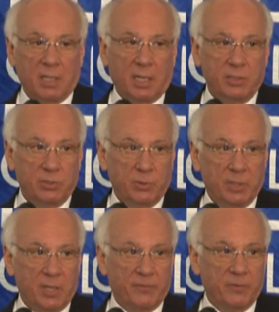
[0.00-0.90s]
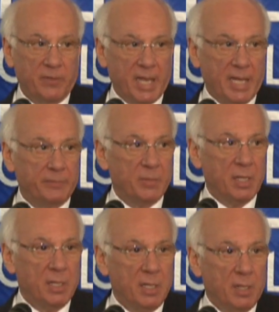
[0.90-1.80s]
I do enough of that.
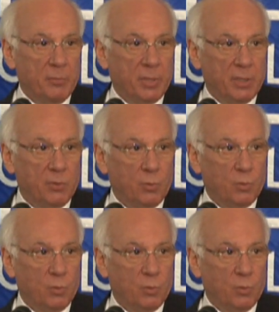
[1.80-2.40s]
But